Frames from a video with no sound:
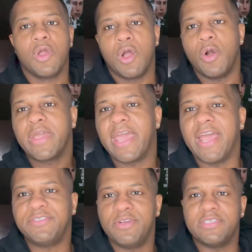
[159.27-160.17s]
Okay,
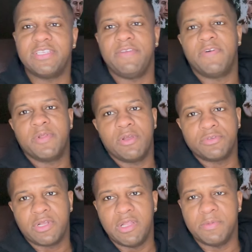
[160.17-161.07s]
as you can see from
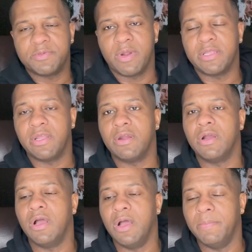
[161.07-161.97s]
those clips right there,
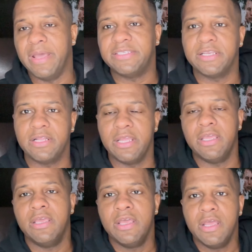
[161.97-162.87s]

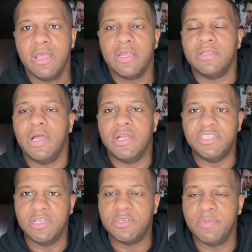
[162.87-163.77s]
basically,
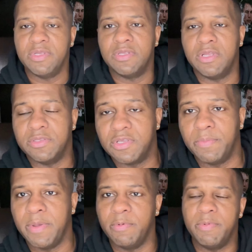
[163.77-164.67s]
gentlemen, and some
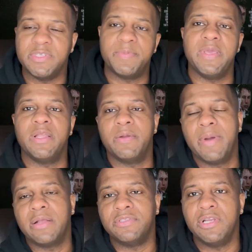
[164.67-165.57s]
people have been speaking
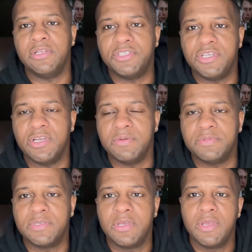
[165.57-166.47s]
about
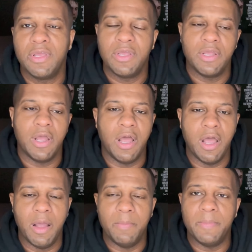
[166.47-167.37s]
dealerships.
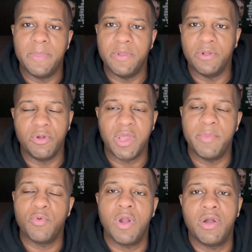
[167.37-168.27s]
Don't get
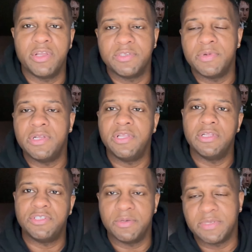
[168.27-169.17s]
me wrong, there's some good
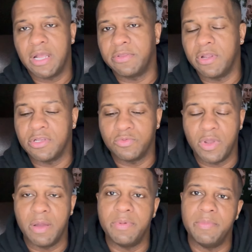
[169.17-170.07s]
dealerships out there as
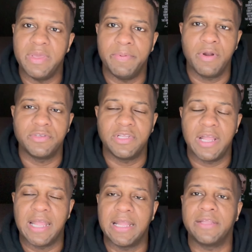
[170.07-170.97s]
well, but me personally,
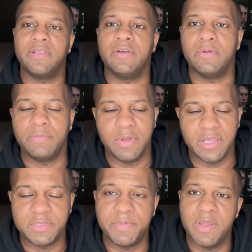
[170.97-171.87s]
I like the
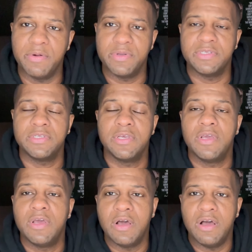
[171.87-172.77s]
experience
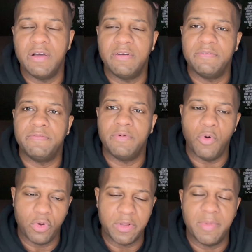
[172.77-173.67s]
of
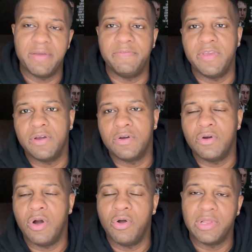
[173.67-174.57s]
ordering my
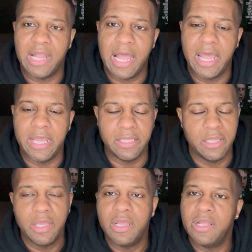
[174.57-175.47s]
vehicle online,
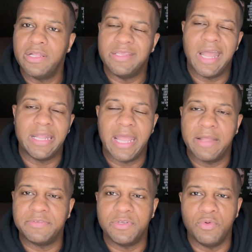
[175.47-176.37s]
not
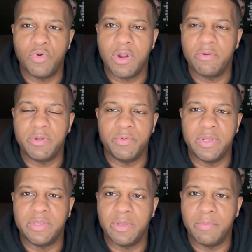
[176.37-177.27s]
have to worry
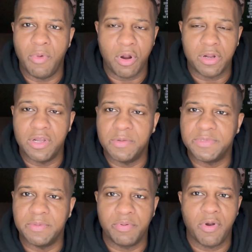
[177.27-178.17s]
with the
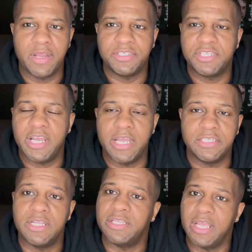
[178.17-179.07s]
markups and price
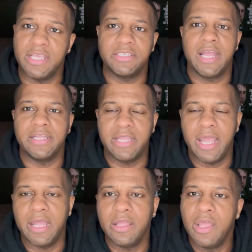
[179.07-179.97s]
changing and things like
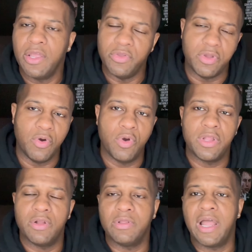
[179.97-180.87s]
that. You can
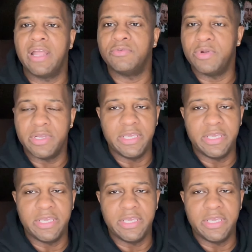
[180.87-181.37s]
order it online, real